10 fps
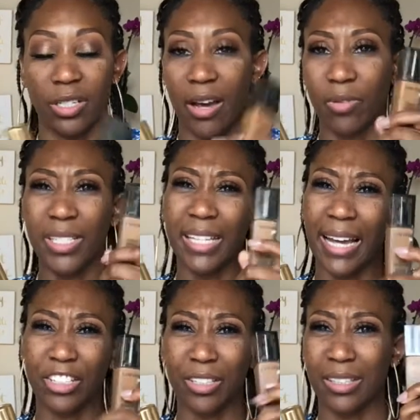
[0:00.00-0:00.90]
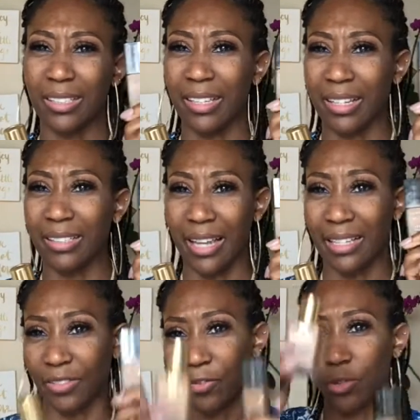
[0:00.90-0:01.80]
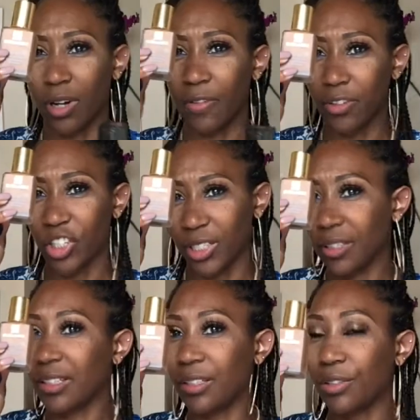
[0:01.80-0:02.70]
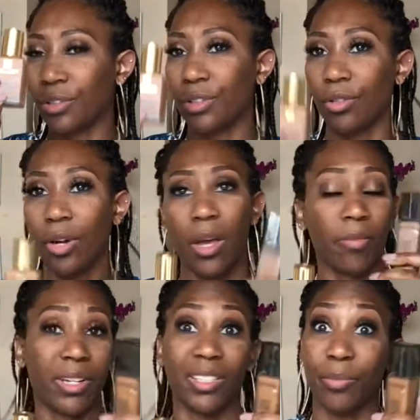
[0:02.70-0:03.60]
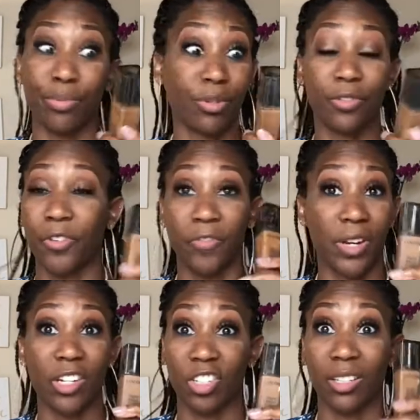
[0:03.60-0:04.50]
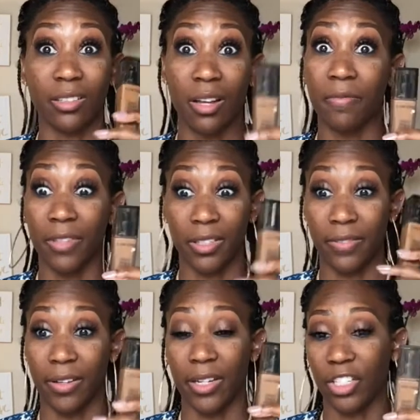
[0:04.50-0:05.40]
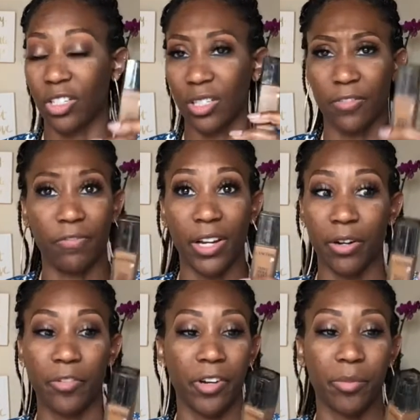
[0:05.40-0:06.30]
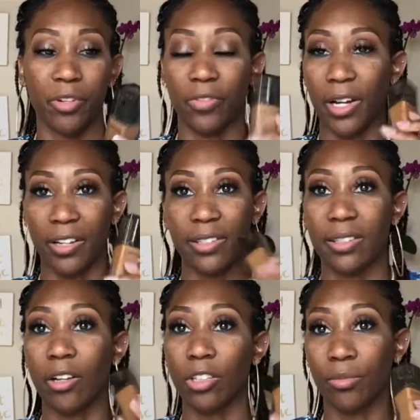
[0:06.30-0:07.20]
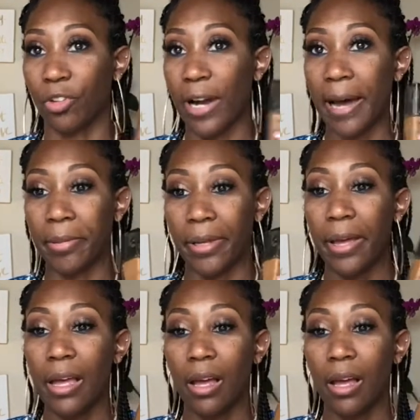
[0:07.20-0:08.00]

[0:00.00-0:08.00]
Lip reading: I wouldn't say actually this is as full coverage as these two, but it's a beautiful finish. I love this foundation. It's very, very beautiful. I seldom grab it.